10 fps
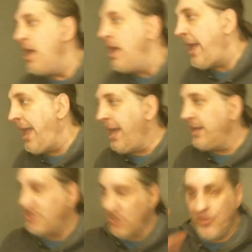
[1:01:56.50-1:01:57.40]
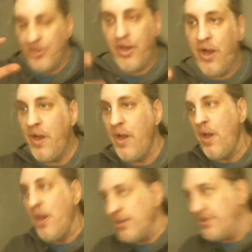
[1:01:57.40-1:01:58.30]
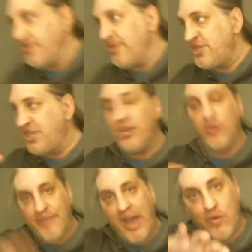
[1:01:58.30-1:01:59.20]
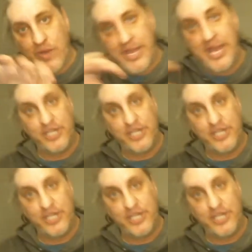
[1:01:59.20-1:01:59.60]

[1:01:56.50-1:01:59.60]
And so the center of power had kind of